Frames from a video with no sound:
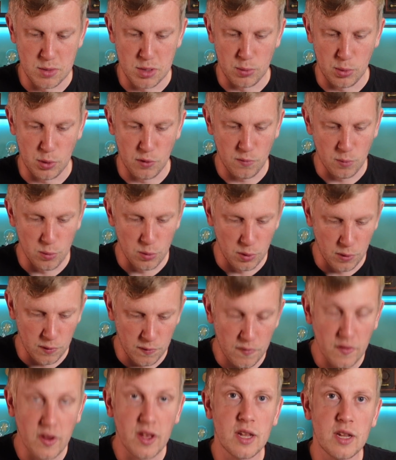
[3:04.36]
to both
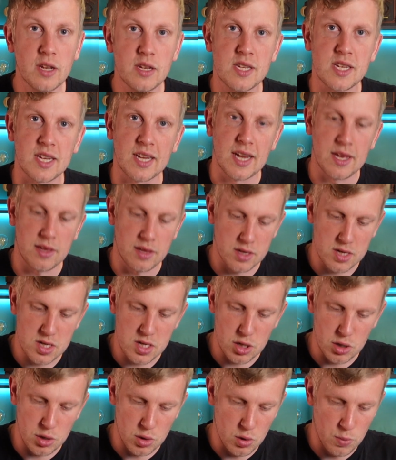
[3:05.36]
move together.
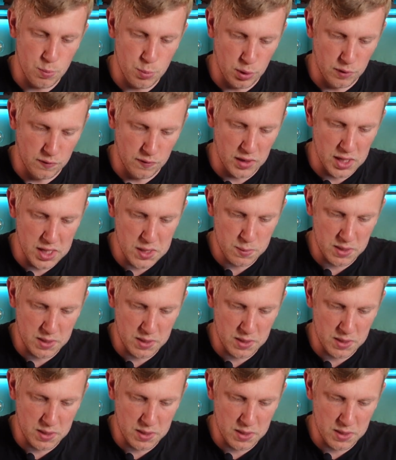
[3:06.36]
So both of these